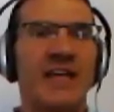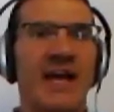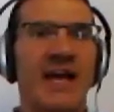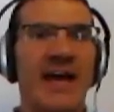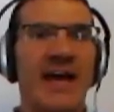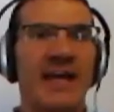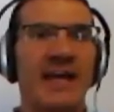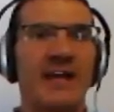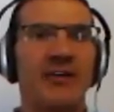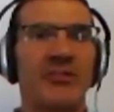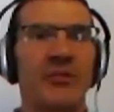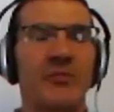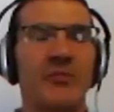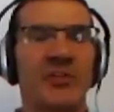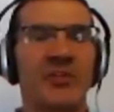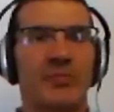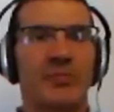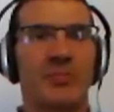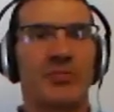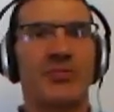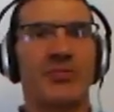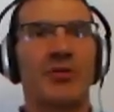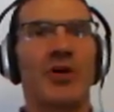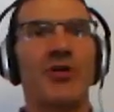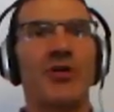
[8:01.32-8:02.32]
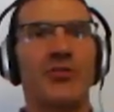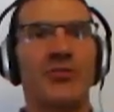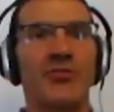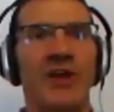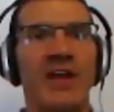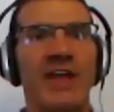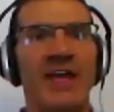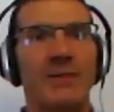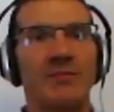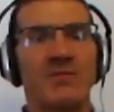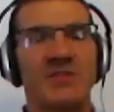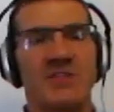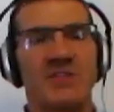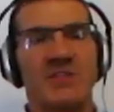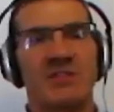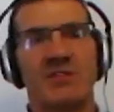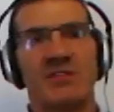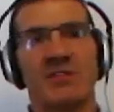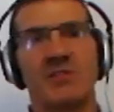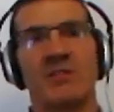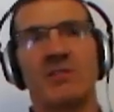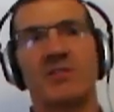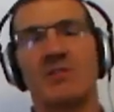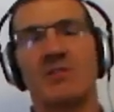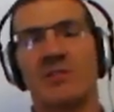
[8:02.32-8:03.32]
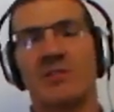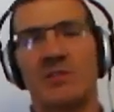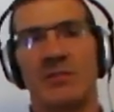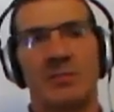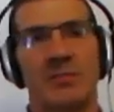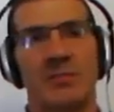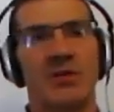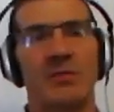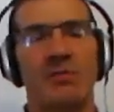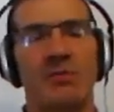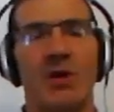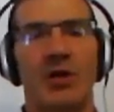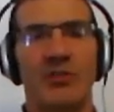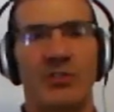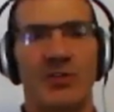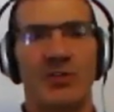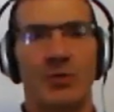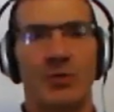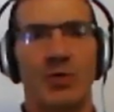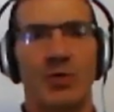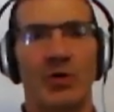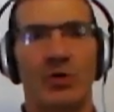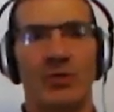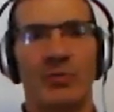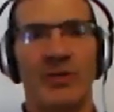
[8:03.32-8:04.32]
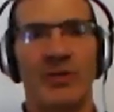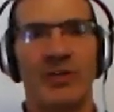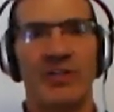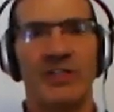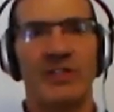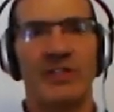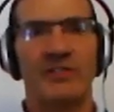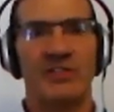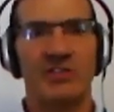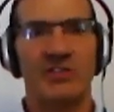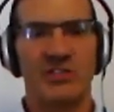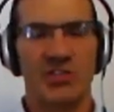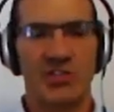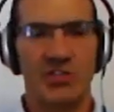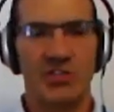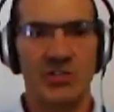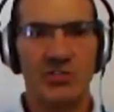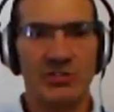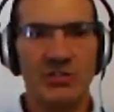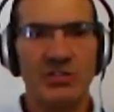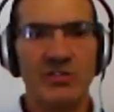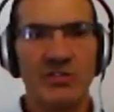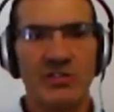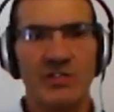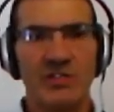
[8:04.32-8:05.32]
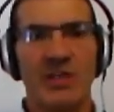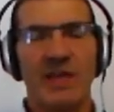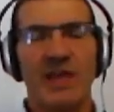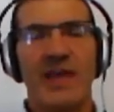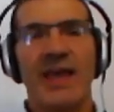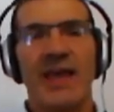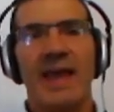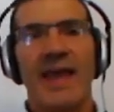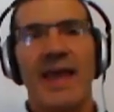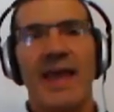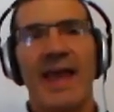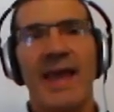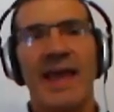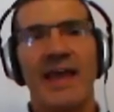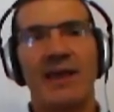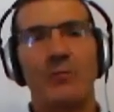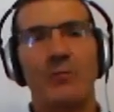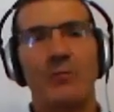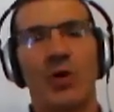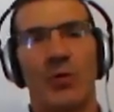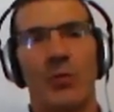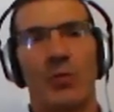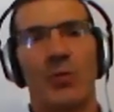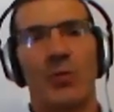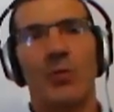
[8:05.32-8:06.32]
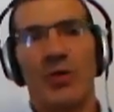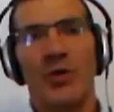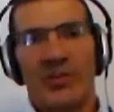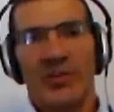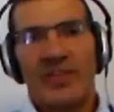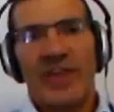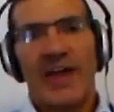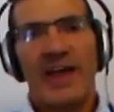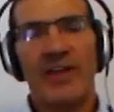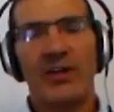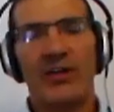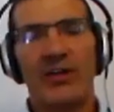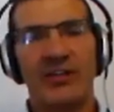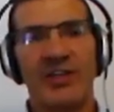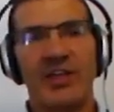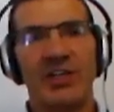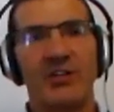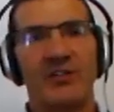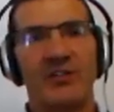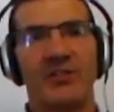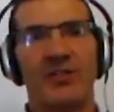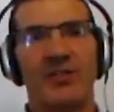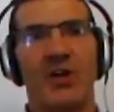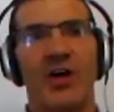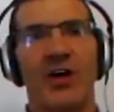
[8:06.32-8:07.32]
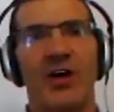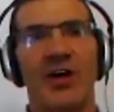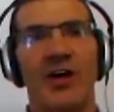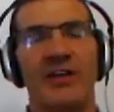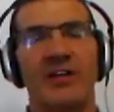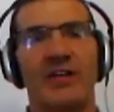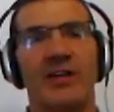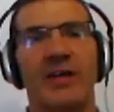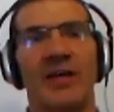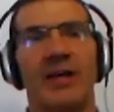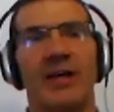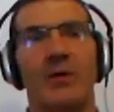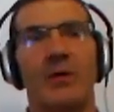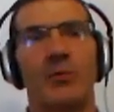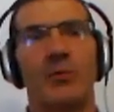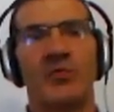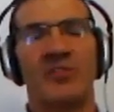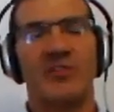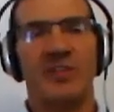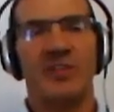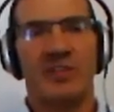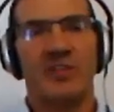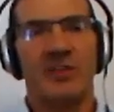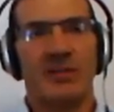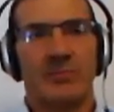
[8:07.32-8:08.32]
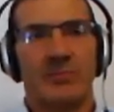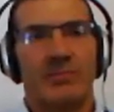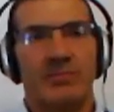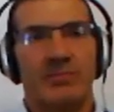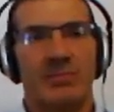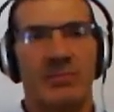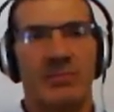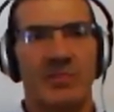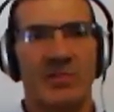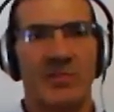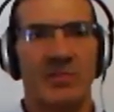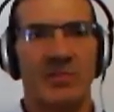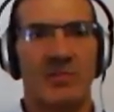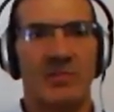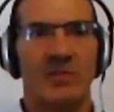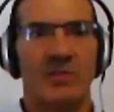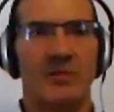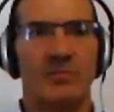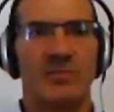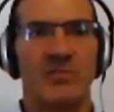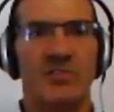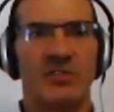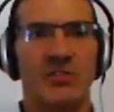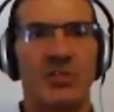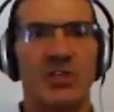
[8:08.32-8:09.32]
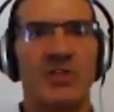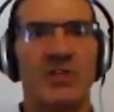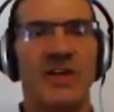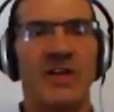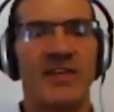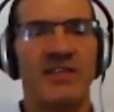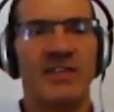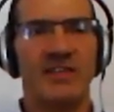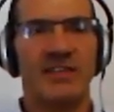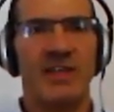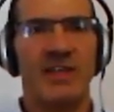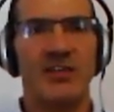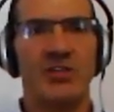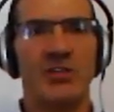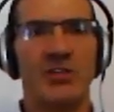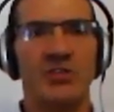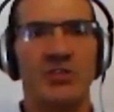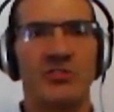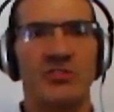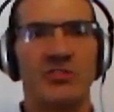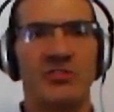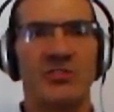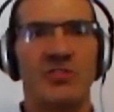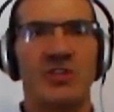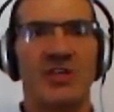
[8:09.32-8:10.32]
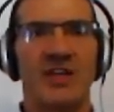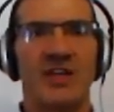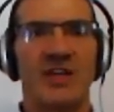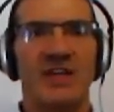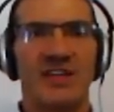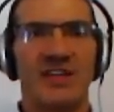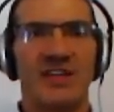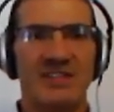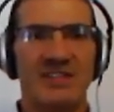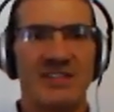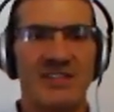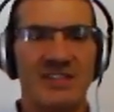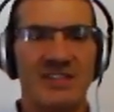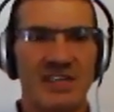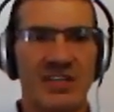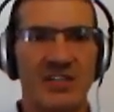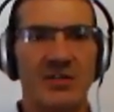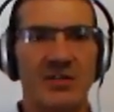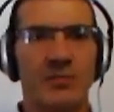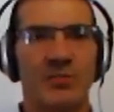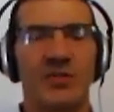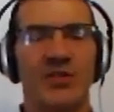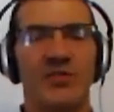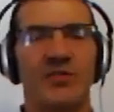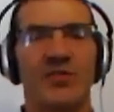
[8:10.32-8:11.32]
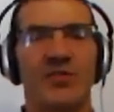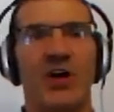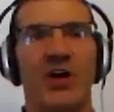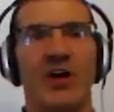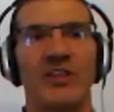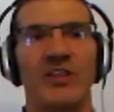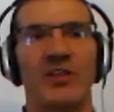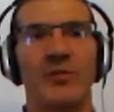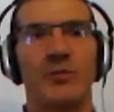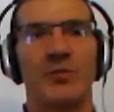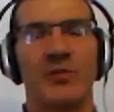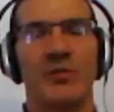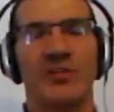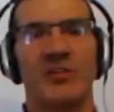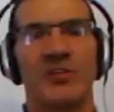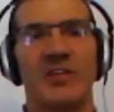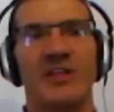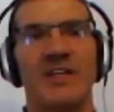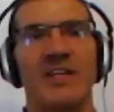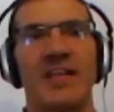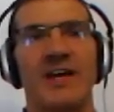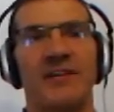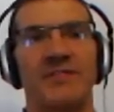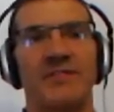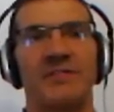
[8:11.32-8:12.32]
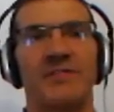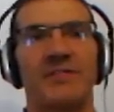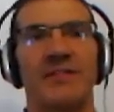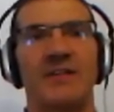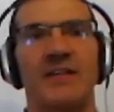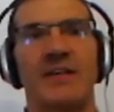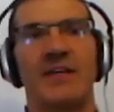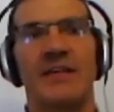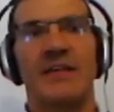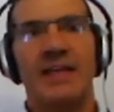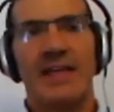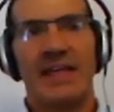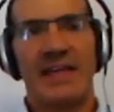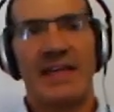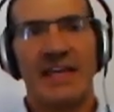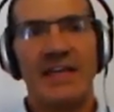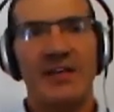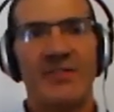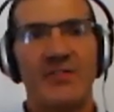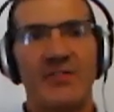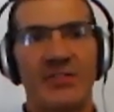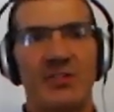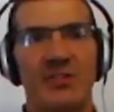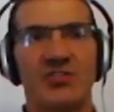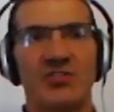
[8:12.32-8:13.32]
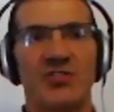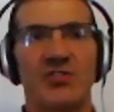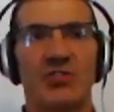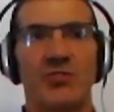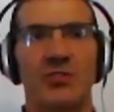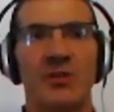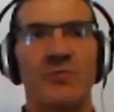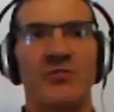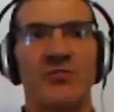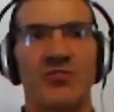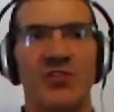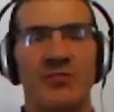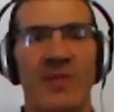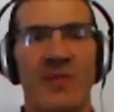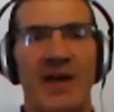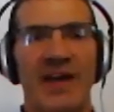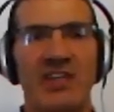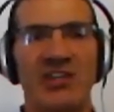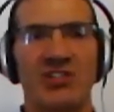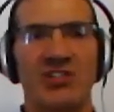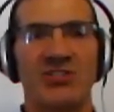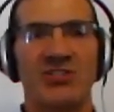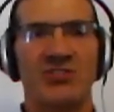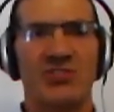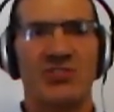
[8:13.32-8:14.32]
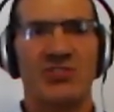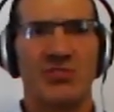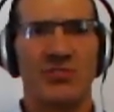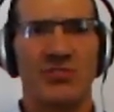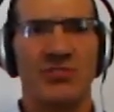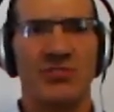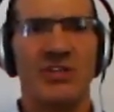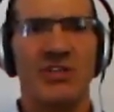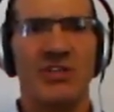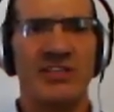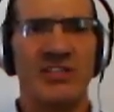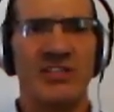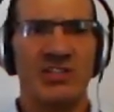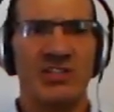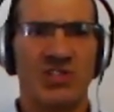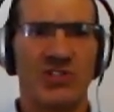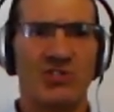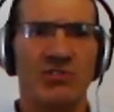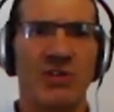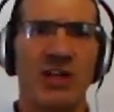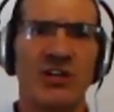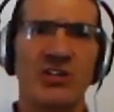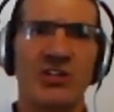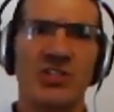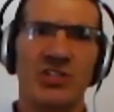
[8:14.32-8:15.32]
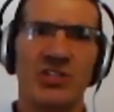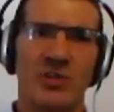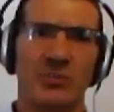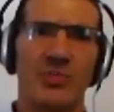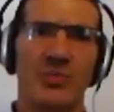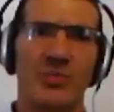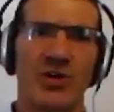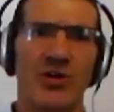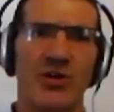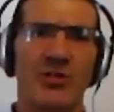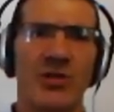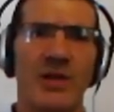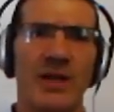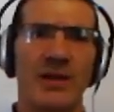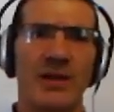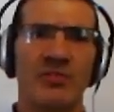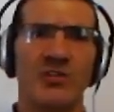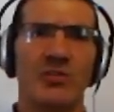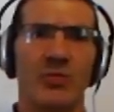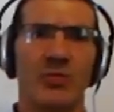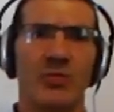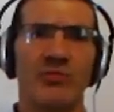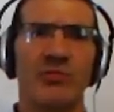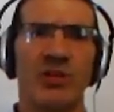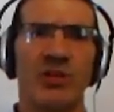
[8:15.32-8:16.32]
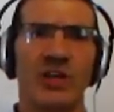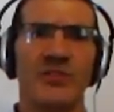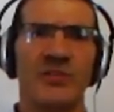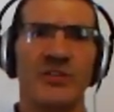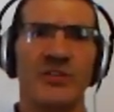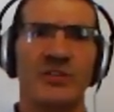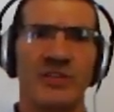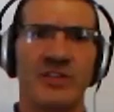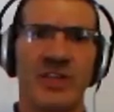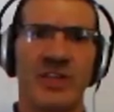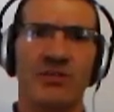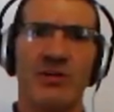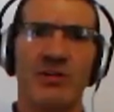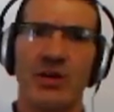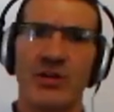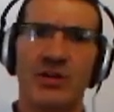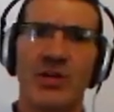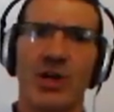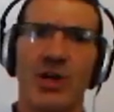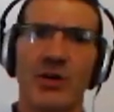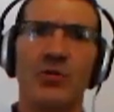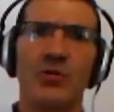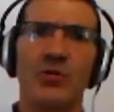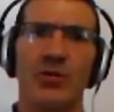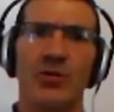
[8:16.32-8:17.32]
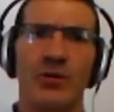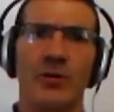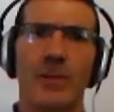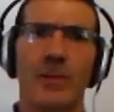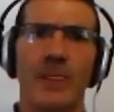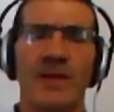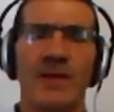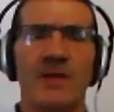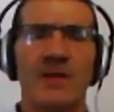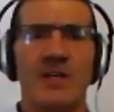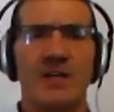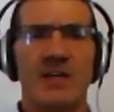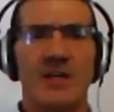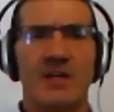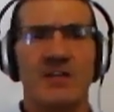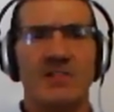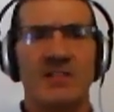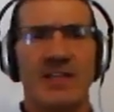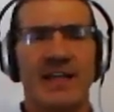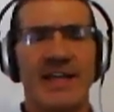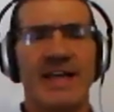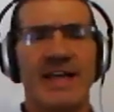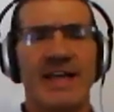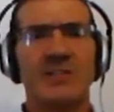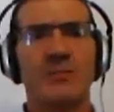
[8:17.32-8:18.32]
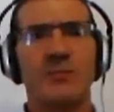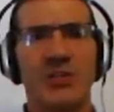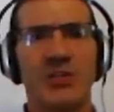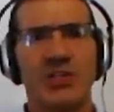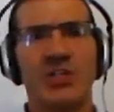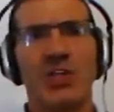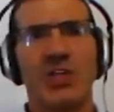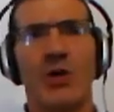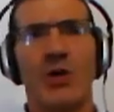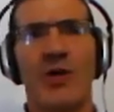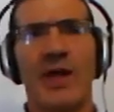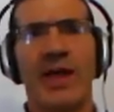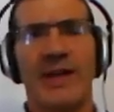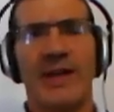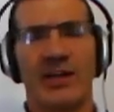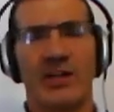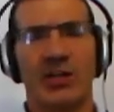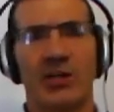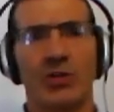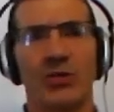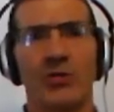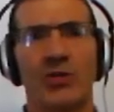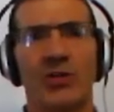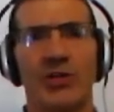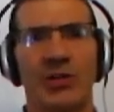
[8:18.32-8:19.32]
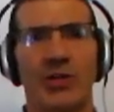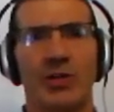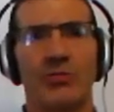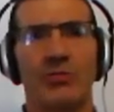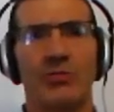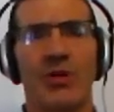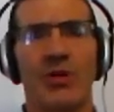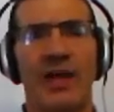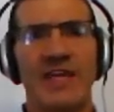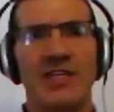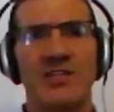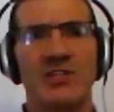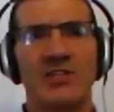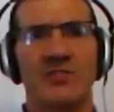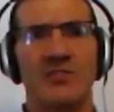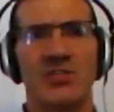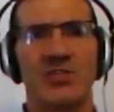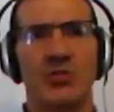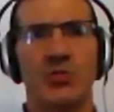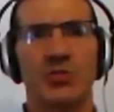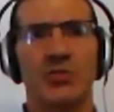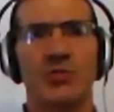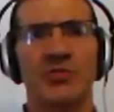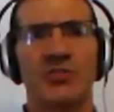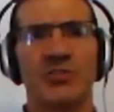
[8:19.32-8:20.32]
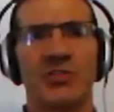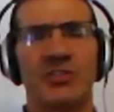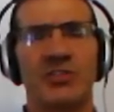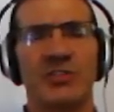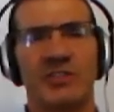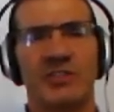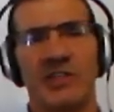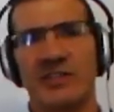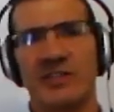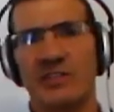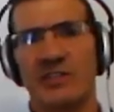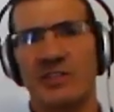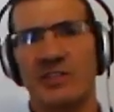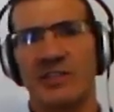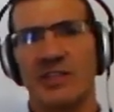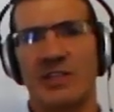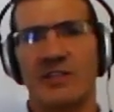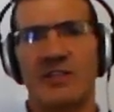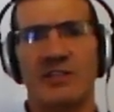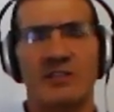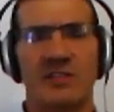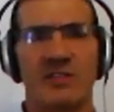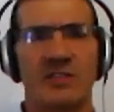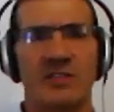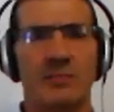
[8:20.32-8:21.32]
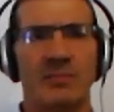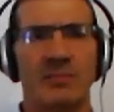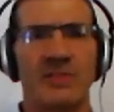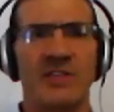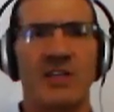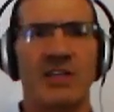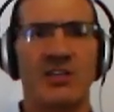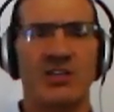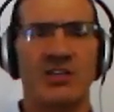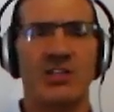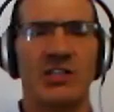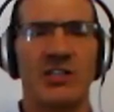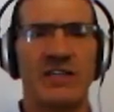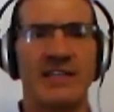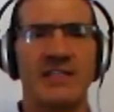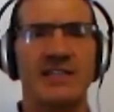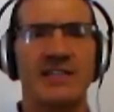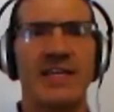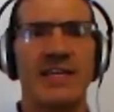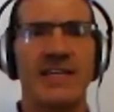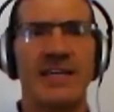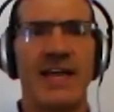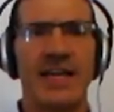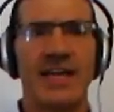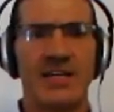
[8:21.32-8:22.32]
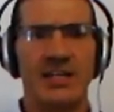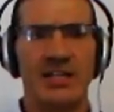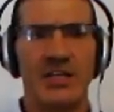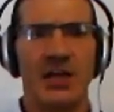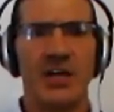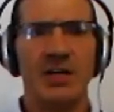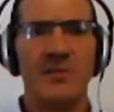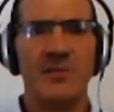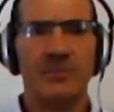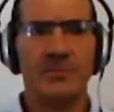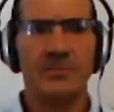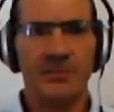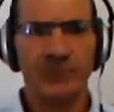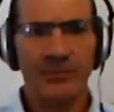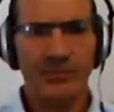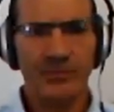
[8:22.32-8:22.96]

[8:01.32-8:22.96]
data and with programs to promote the wellbeing of the students. And what they identified was that the survey that they used didn't provide them with enough evidence or information to really structure the programs that were relevant to their own cohort. So they asked me to go out and look at a range of tools. And as I said, this is potentially a decade ago.